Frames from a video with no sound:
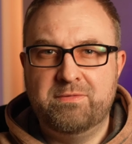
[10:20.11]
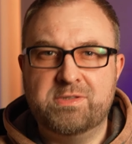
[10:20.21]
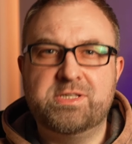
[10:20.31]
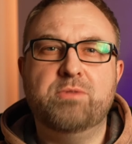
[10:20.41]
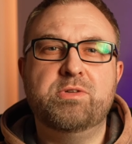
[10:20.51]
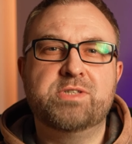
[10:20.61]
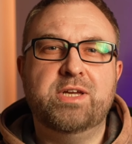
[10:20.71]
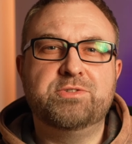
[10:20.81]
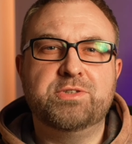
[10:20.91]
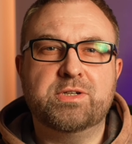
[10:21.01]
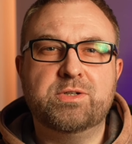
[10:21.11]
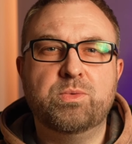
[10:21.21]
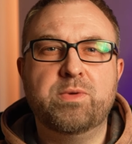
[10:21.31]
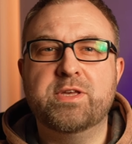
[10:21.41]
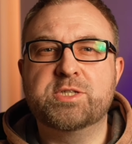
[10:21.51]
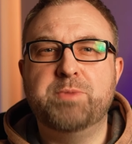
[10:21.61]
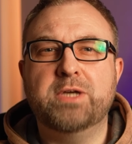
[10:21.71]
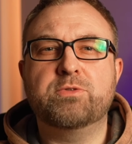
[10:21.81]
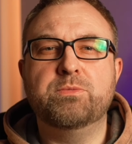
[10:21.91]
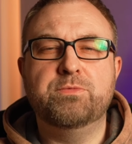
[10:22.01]
The sound is edgier, with a
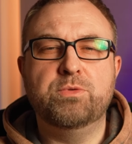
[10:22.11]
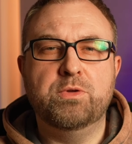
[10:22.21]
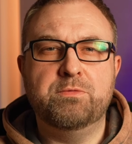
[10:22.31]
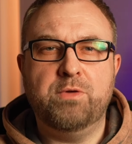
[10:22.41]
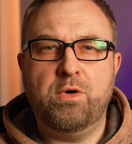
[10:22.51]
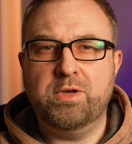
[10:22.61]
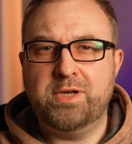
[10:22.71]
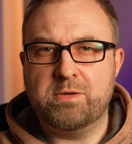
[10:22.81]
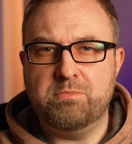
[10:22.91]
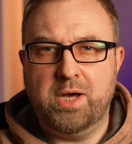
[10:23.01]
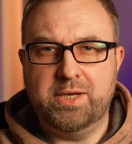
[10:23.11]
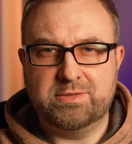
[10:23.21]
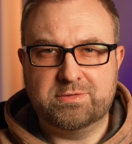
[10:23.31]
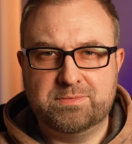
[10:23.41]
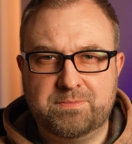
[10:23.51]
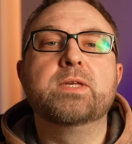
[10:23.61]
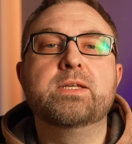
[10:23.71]
spectrum full of odd harmonics.